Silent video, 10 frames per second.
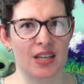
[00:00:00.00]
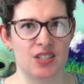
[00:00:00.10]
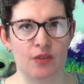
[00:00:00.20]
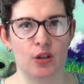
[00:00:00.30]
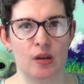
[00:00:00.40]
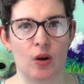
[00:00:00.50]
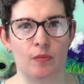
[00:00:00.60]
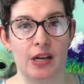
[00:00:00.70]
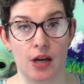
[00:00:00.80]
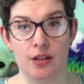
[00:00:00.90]
it's definitely one of
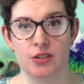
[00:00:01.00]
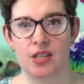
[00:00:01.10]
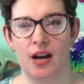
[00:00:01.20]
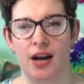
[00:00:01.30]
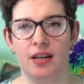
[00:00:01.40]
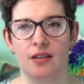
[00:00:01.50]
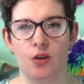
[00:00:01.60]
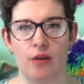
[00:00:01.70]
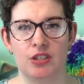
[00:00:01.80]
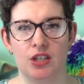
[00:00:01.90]
my colors that I
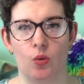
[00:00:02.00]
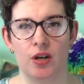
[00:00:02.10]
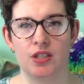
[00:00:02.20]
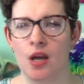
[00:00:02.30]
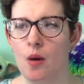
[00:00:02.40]
gravitate towards,